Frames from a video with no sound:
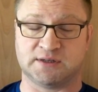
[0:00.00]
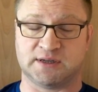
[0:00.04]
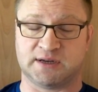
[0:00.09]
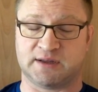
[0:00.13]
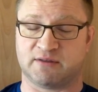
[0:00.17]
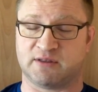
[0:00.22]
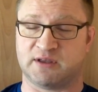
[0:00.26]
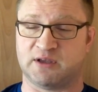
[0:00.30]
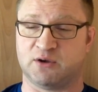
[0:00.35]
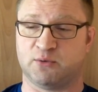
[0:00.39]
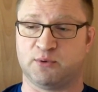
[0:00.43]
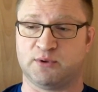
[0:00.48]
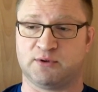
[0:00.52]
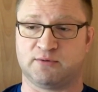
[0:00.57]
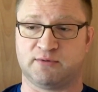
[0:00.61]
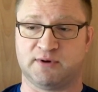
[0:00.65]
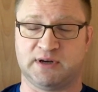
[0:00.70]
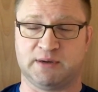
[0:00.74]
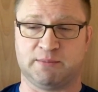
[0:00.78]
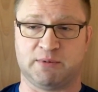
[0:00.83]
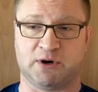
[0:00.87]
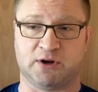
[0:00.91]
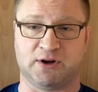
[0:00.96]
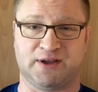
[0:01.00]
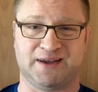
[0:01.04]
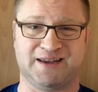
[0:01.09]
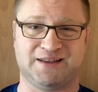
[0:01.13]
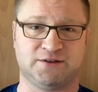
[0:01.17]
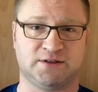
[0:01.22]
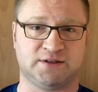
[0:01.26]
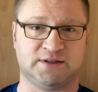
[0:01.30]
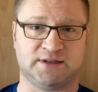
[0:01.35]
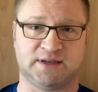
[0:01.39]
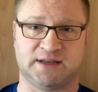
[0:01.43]
I think we trained about
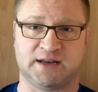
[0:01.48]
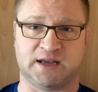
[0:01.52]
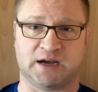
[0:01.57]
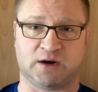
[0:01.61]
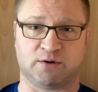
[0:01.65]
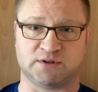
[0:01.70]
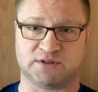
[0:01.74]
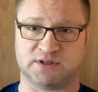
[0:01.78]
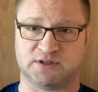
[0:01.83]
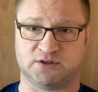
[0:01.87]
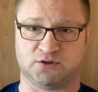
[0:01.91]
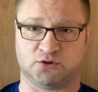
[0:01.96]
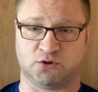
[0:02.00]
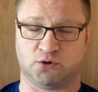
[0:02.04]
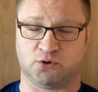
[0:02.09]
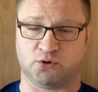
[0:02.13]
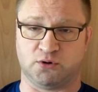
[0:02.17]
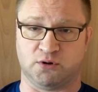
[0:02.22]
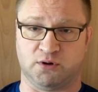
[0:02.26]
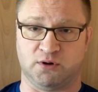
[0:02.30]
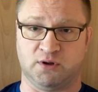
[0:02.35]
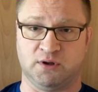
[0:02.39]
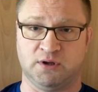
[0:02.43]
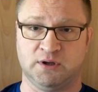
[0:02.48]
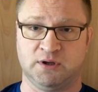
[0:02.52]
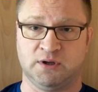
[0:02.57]
8 to 10 hours in total,